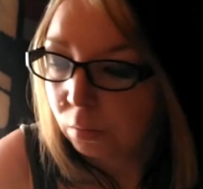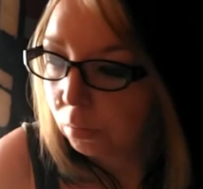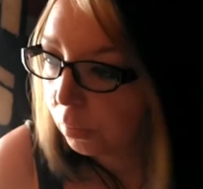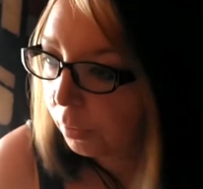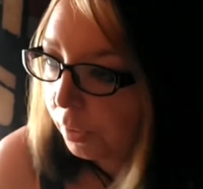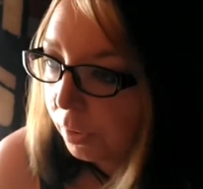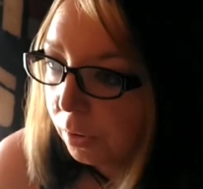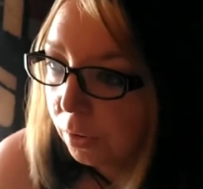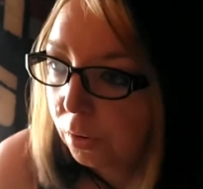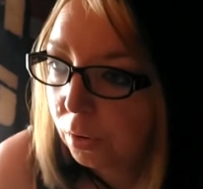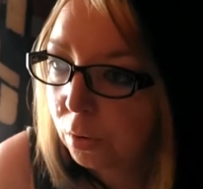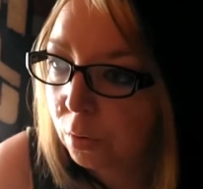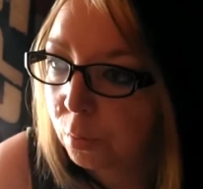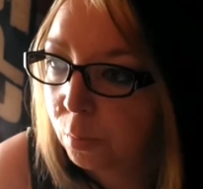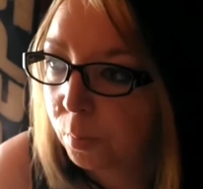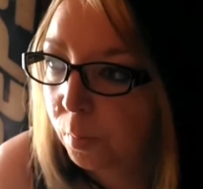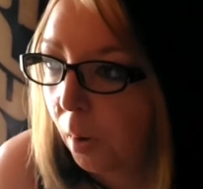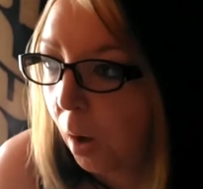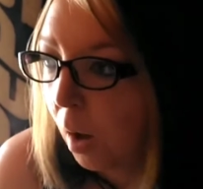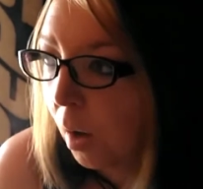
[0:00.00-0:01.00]
Or you can
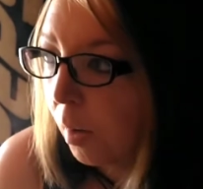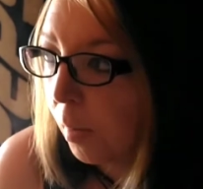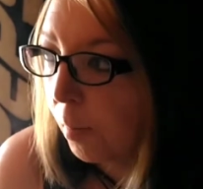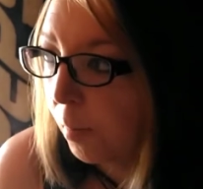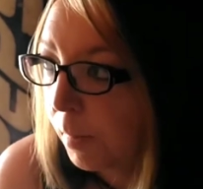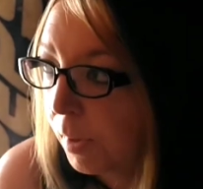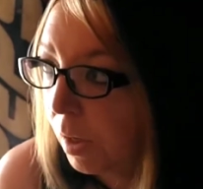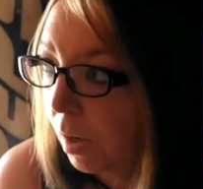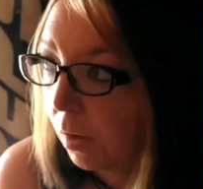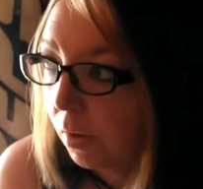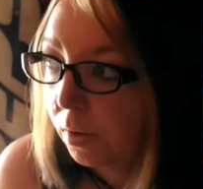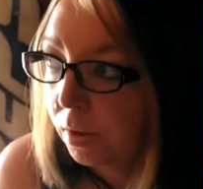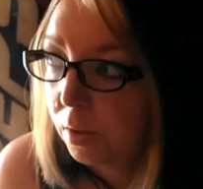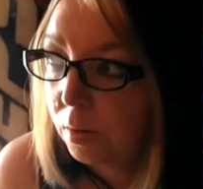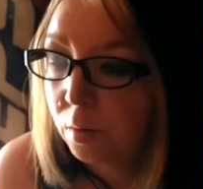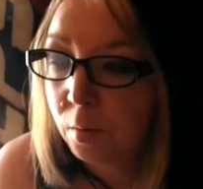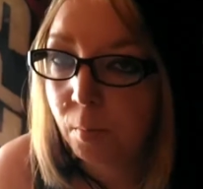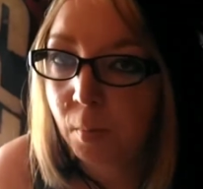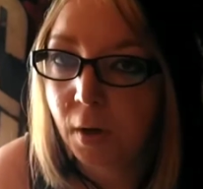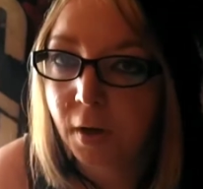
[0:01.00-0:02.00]
go beyond
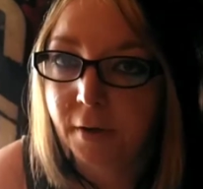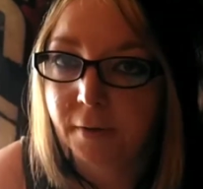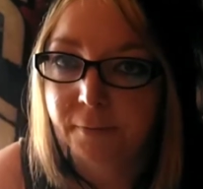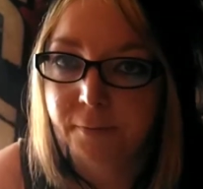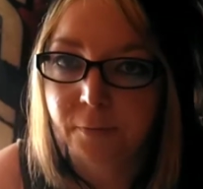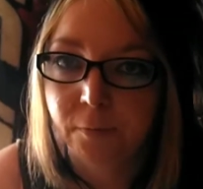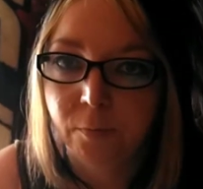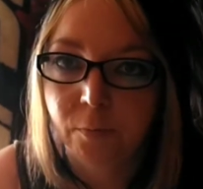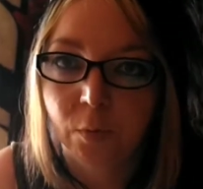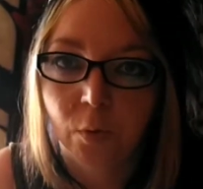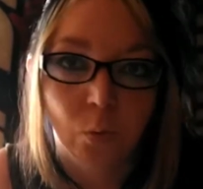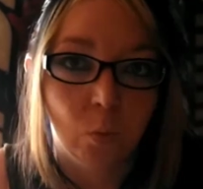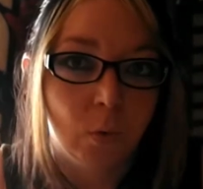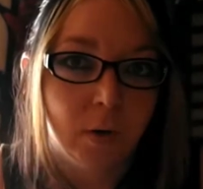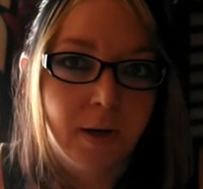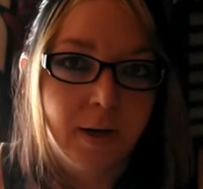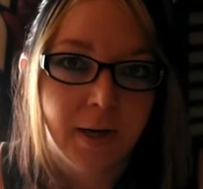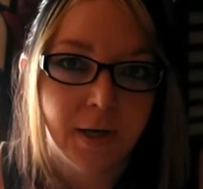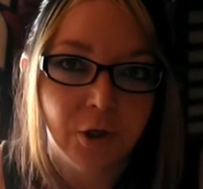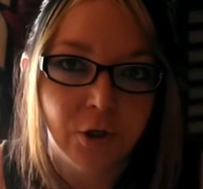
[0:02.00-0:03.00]
and above of
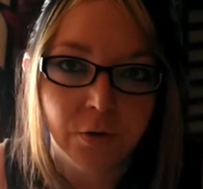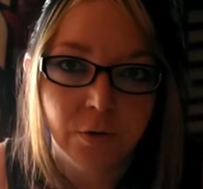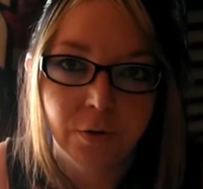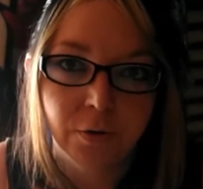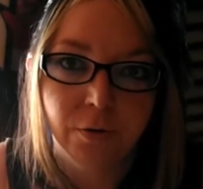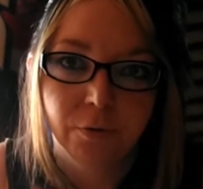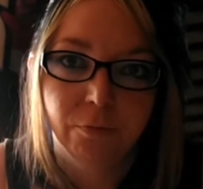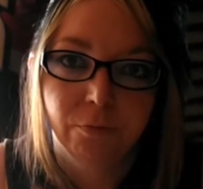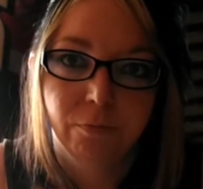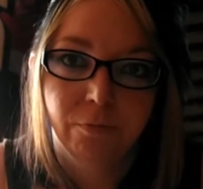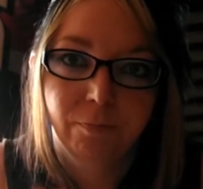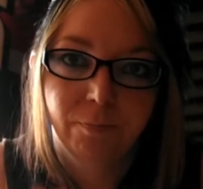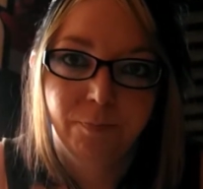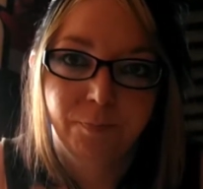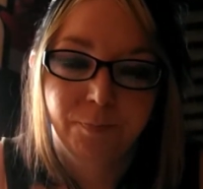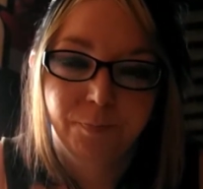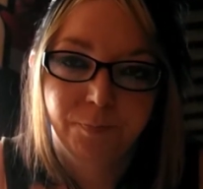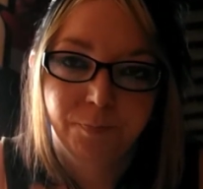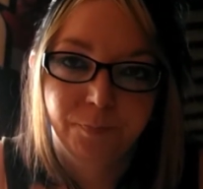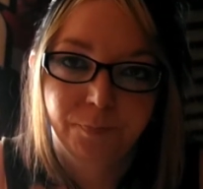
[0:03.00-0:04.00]
what I show you,
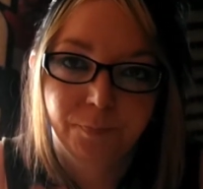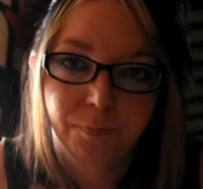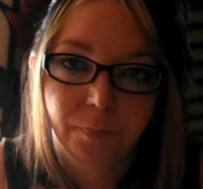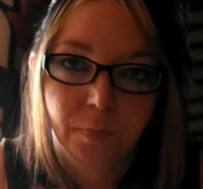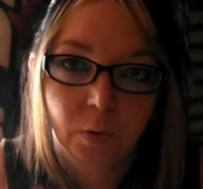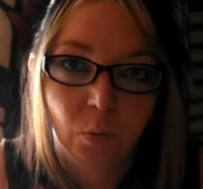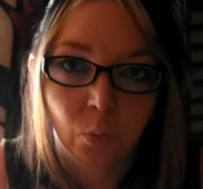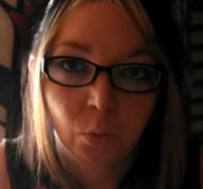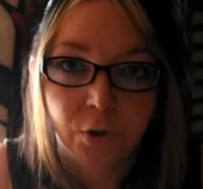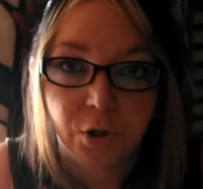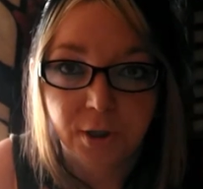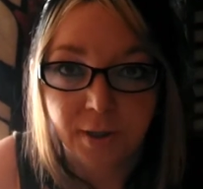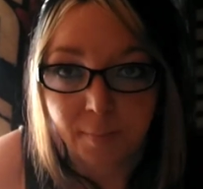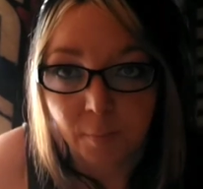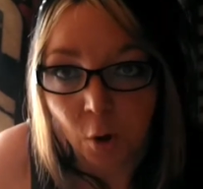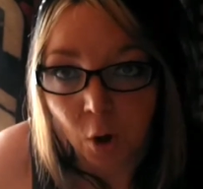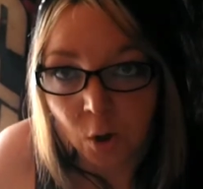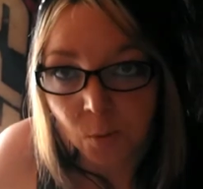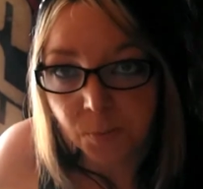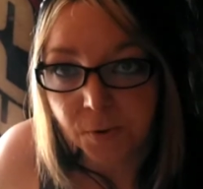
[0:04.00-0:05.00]
which I'm
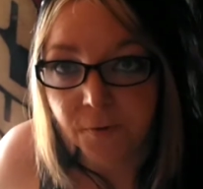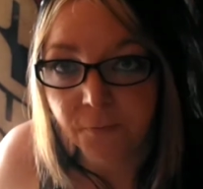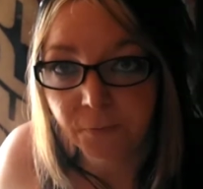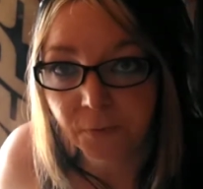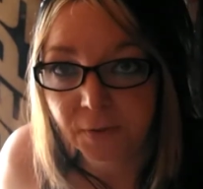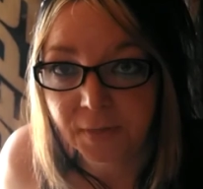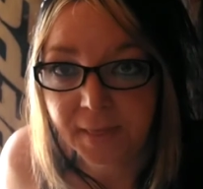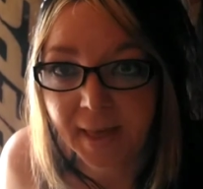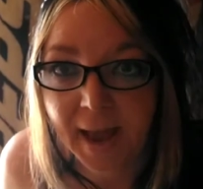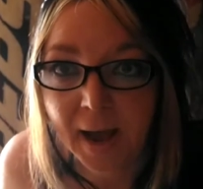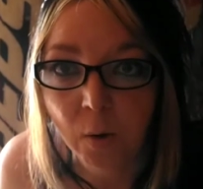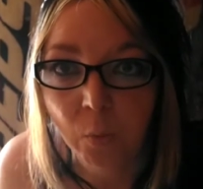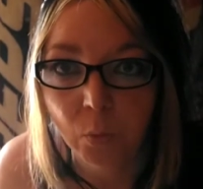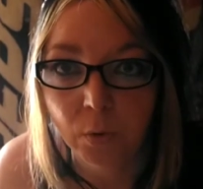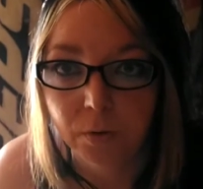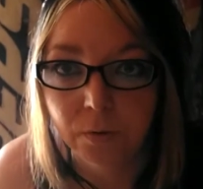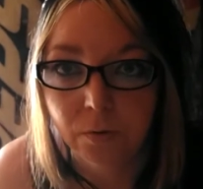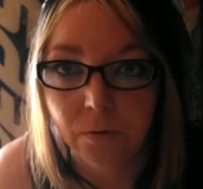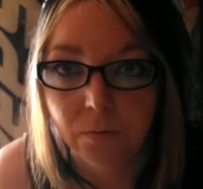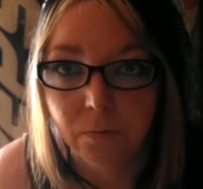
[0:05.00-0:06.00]
hoping for that
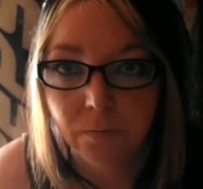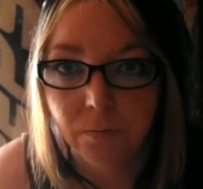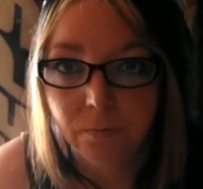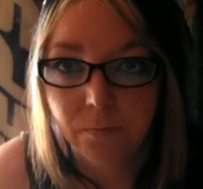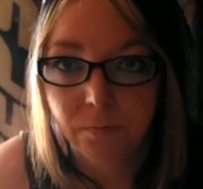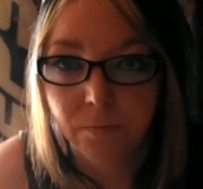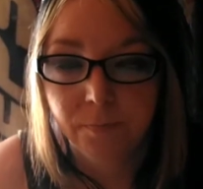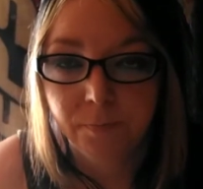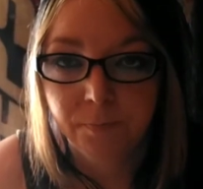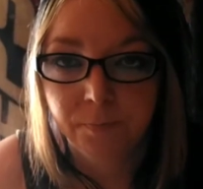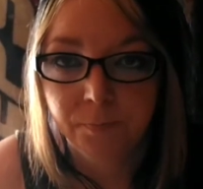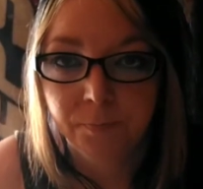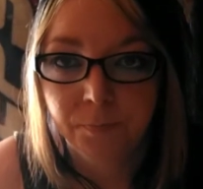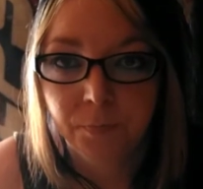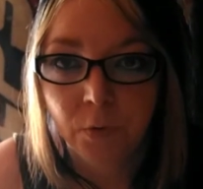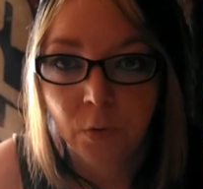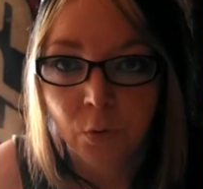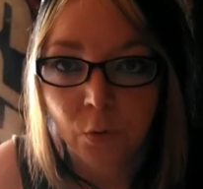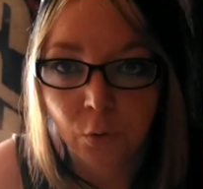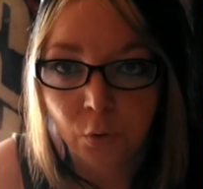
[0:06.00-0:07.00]
one.
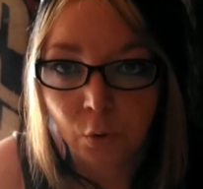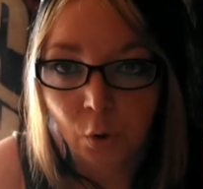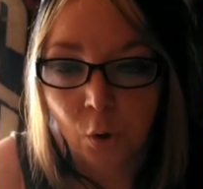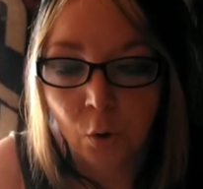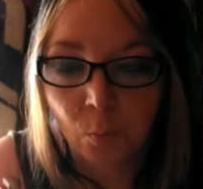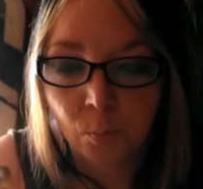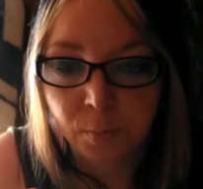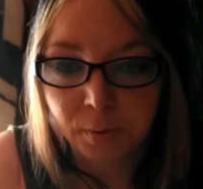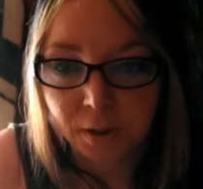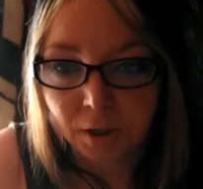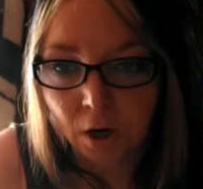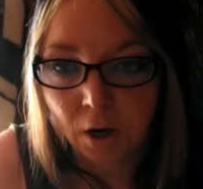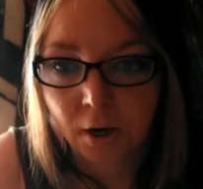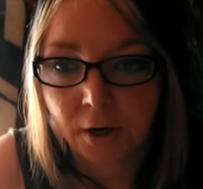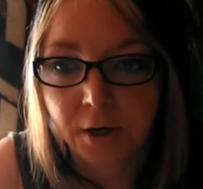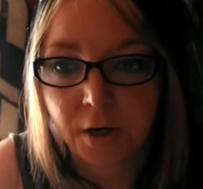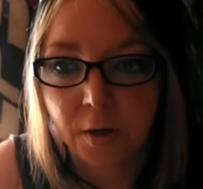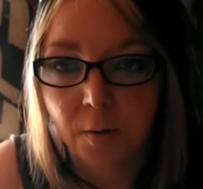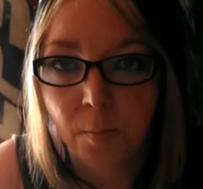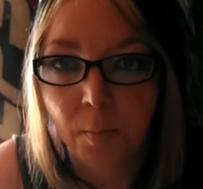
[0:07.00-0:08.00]
Go
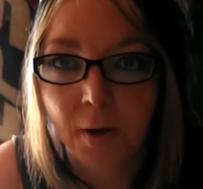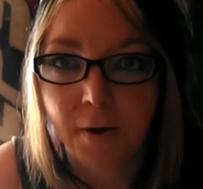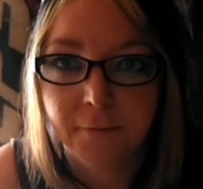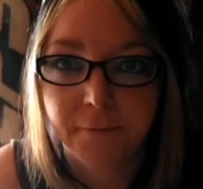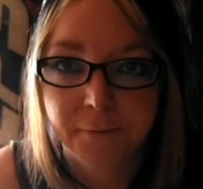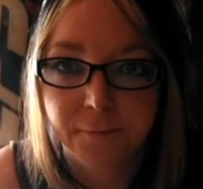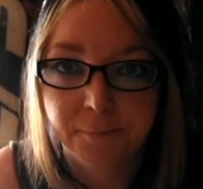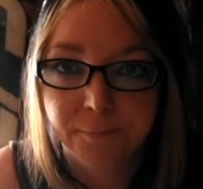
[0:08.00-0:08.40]
beyond and above.